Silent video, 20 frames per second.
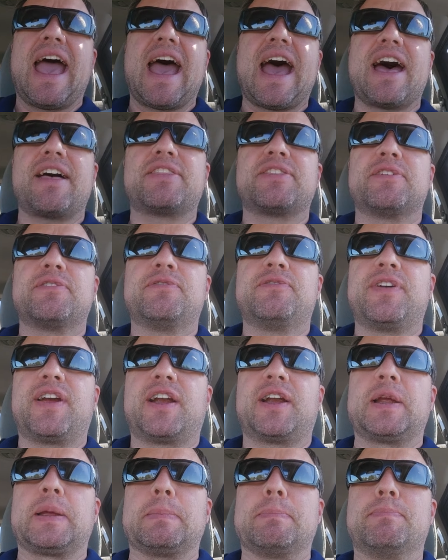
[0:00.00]
at the
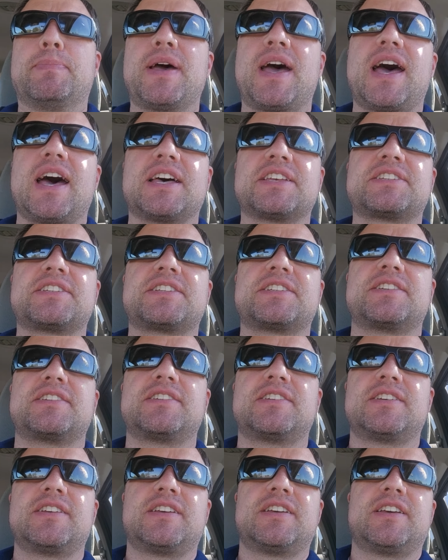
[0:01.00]
very best,
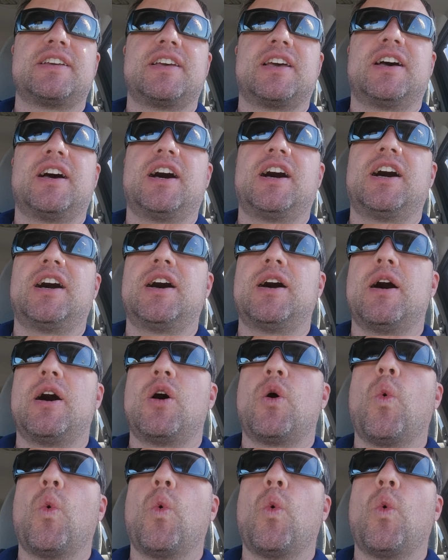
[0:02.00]
uh,